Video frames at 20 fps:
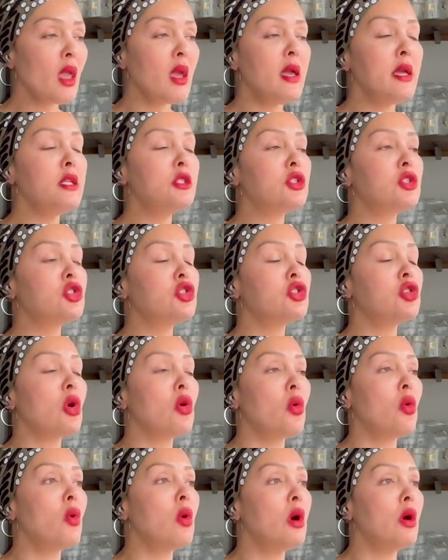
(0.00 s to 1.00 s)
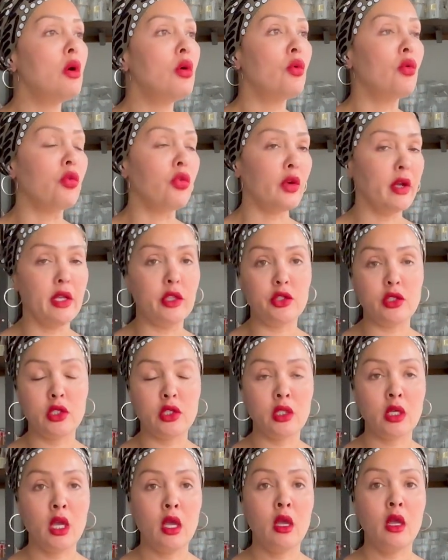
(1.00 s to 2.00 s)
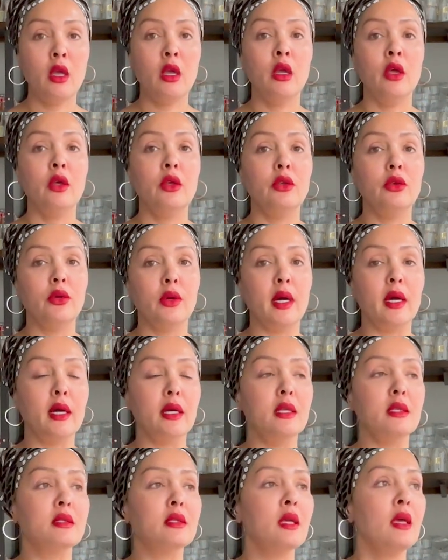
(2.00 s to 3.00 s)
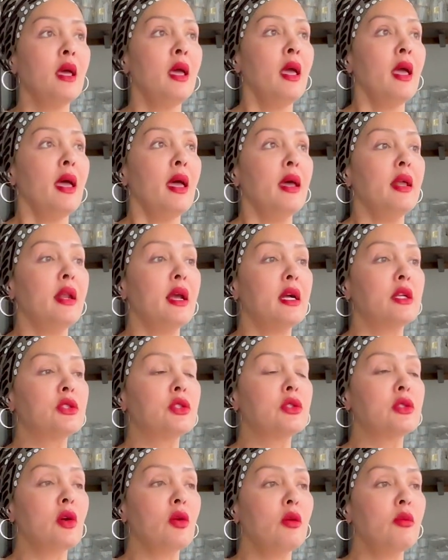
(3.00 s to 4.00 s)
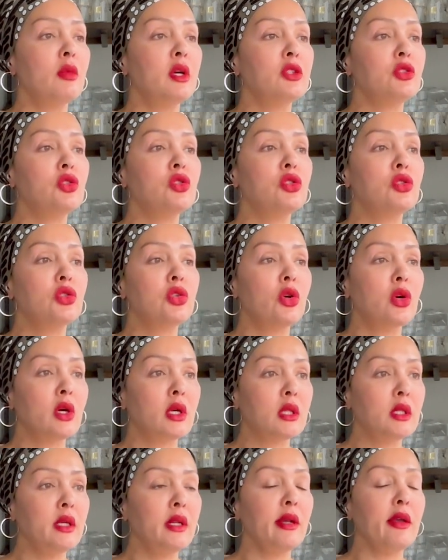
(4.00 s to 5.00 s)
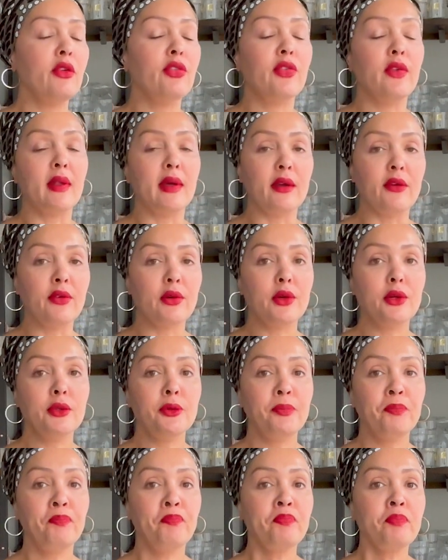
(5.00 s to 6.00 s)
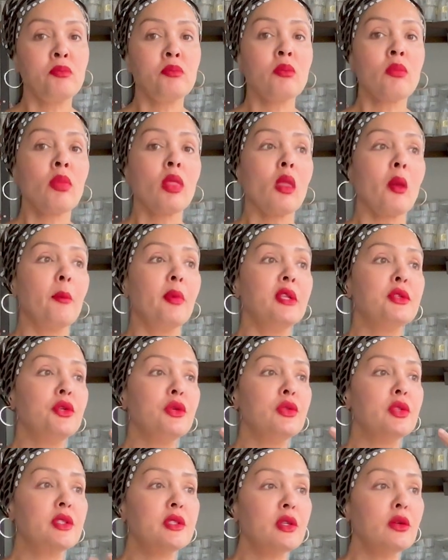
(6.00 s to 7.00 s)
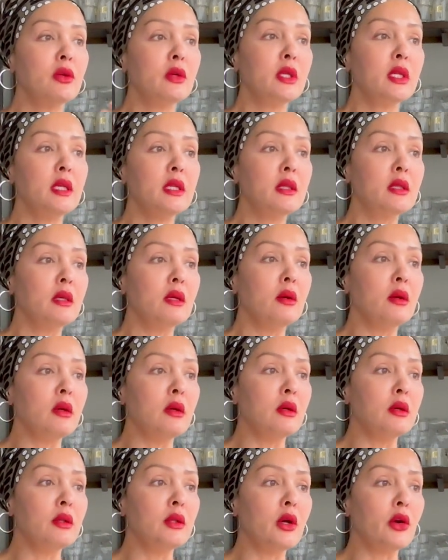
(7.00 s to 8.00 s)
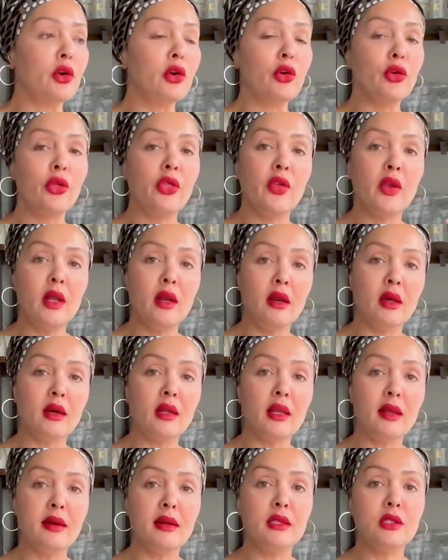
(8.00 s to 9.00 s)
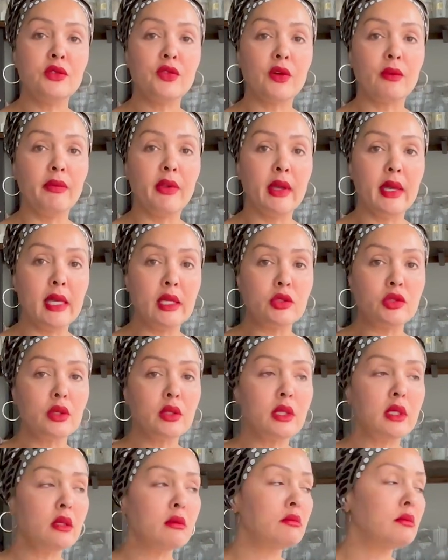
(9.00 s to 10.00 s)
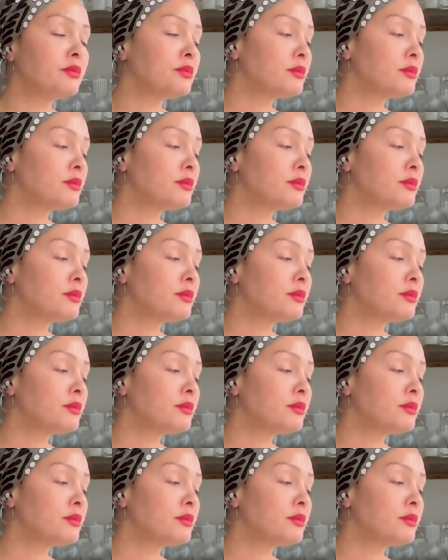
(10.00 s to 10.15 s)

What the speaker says: It's so rich, you guys, and has so much chocolatey flavor, but you still get the earthy nuttiness from the hazelnut.